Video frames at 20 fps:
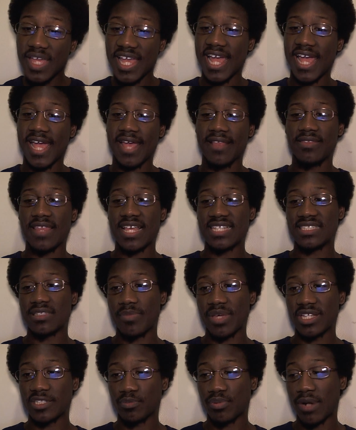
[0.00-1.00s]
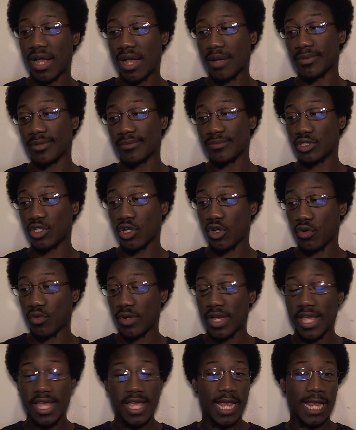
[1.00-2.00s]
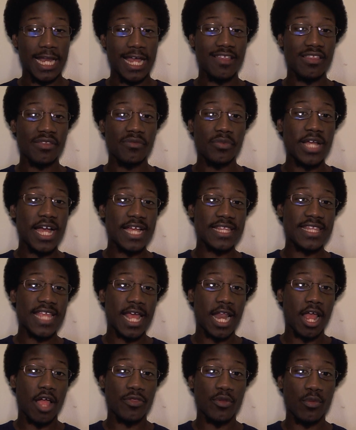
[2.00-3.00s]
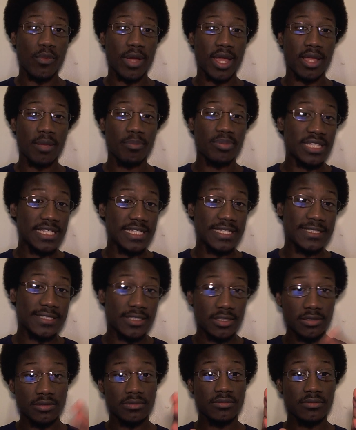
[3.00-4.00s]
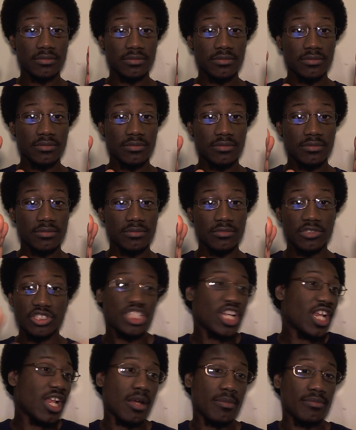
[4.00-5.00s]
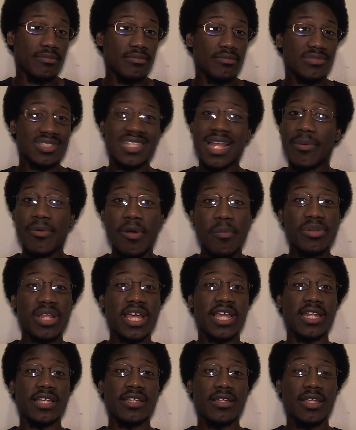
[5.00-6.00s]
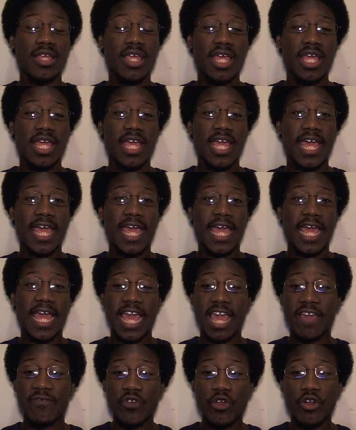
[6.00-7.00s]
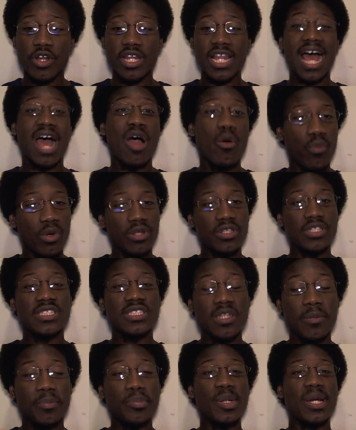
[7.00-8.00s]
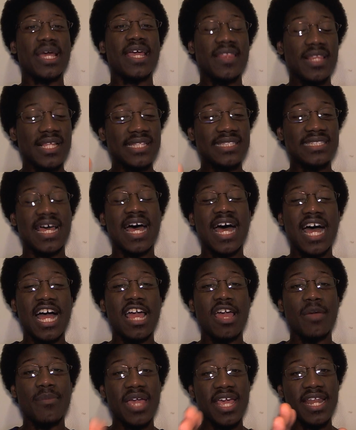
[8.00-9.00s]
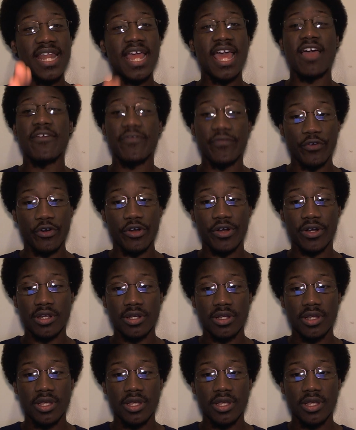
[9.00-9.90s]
And that's the biggest problem. So now that we got that out the way, please shut up. Stop complaining. If you're not willing to put in the time and effort